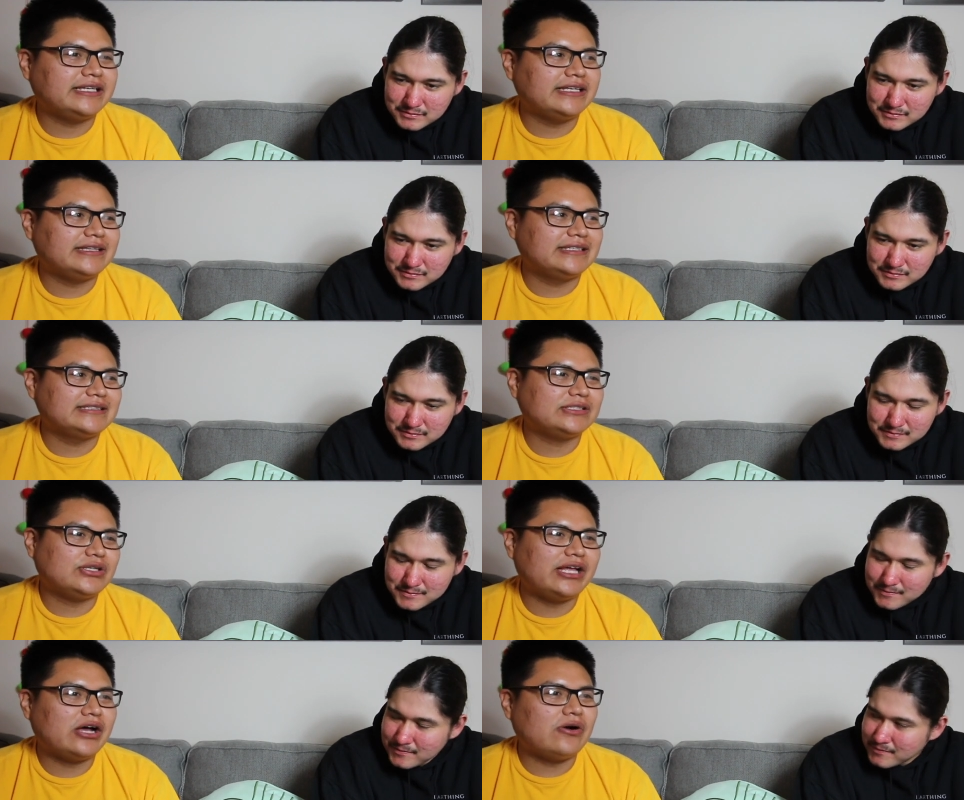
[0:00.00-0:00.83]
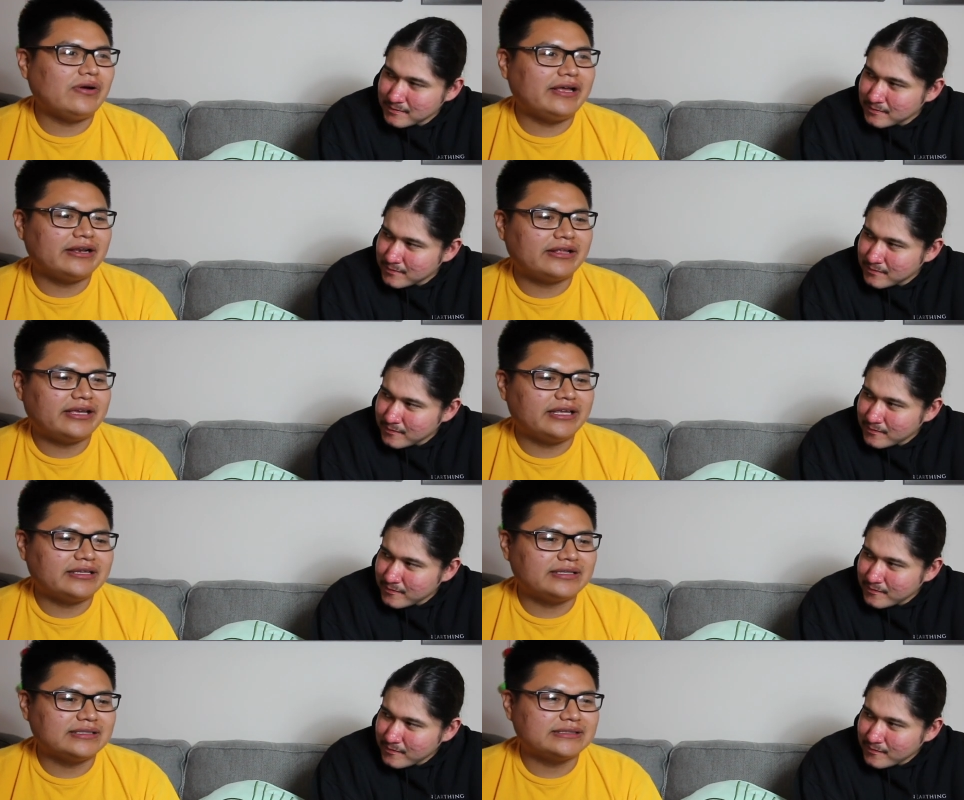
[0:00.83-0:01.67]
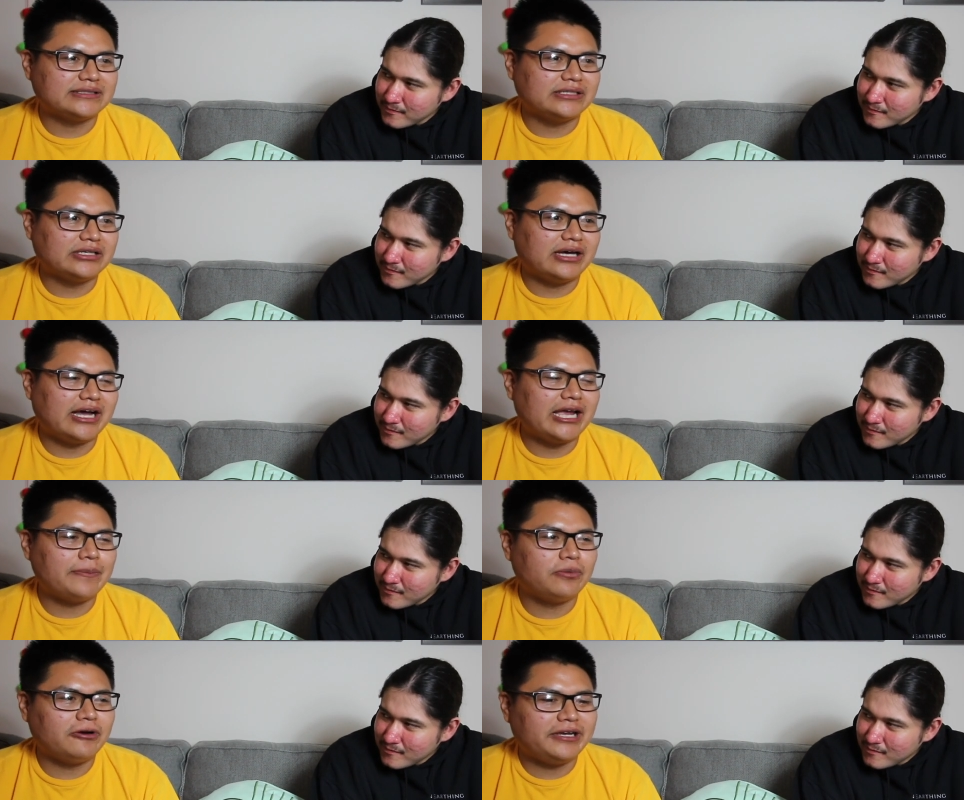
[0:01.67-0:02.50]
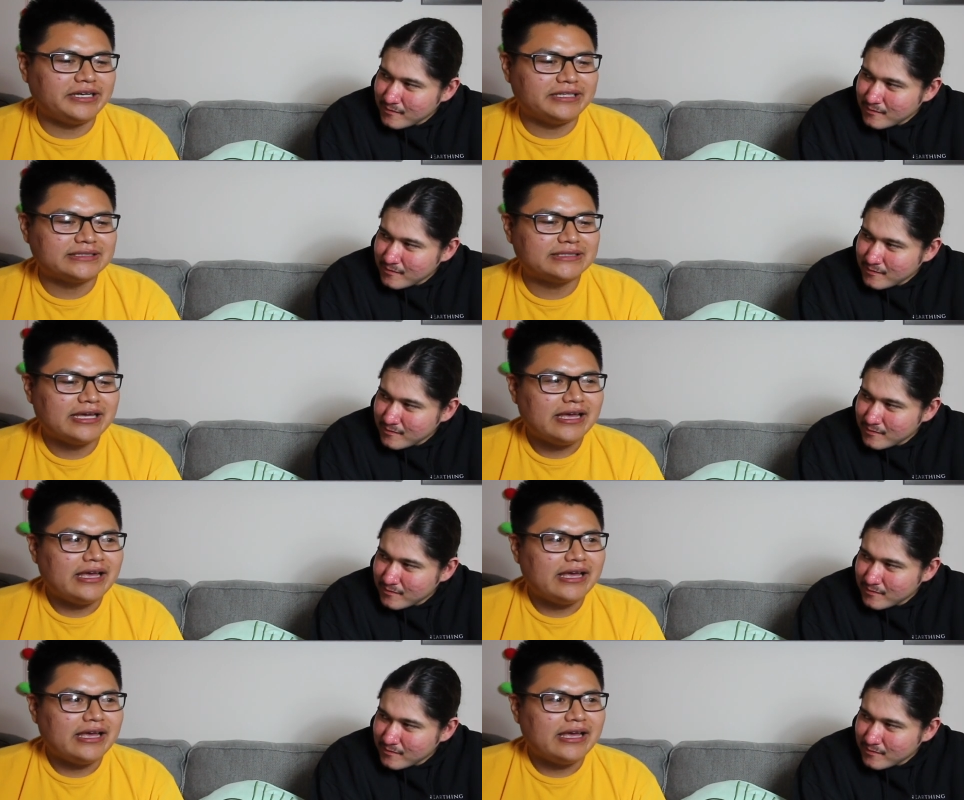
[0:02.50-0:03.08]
Speaker 1: get this clout and get this uh, high praise